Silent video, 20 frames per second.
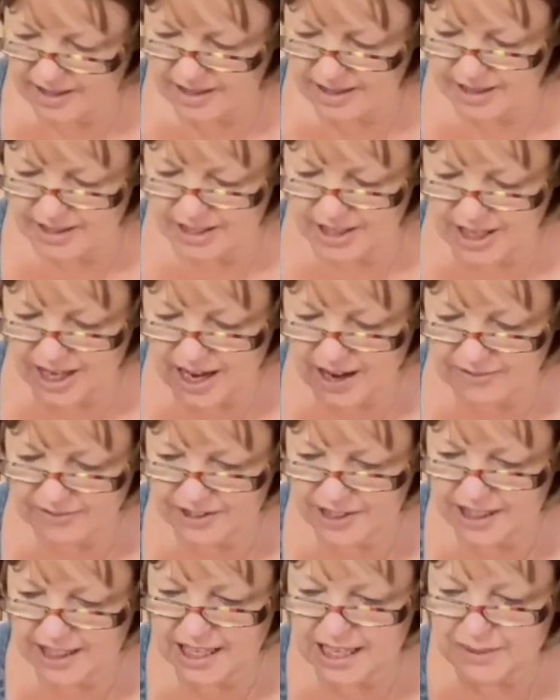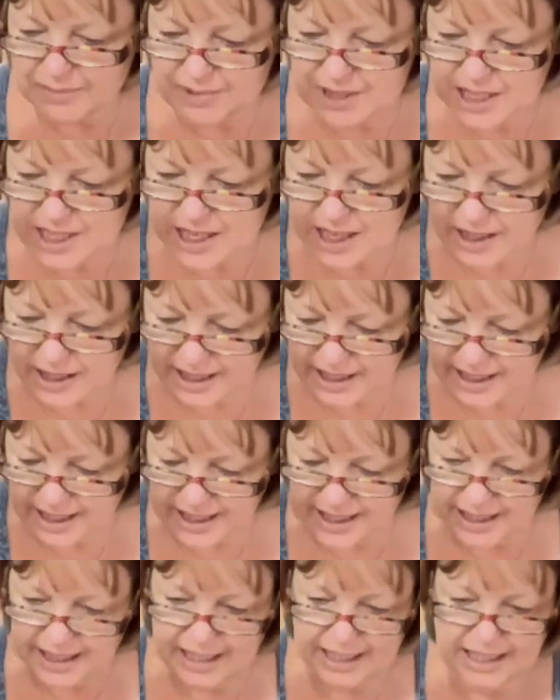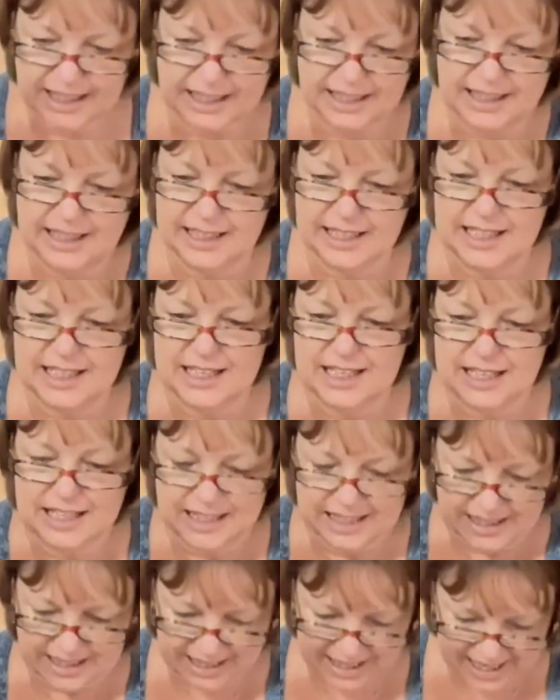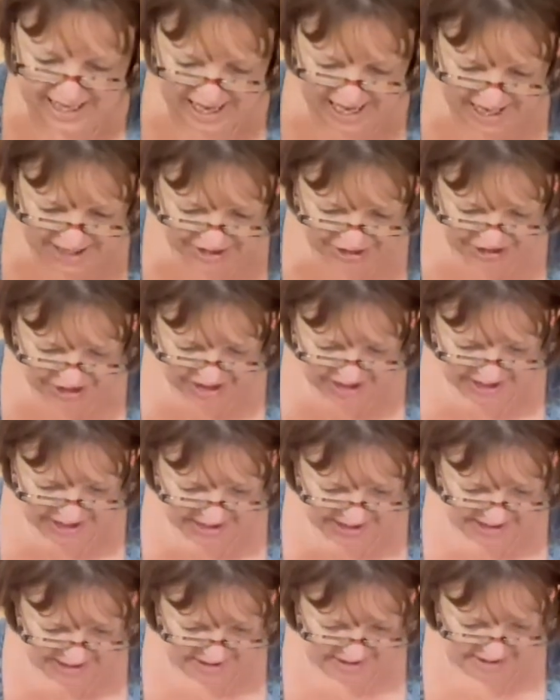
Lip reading: you have to keep tucking the edges,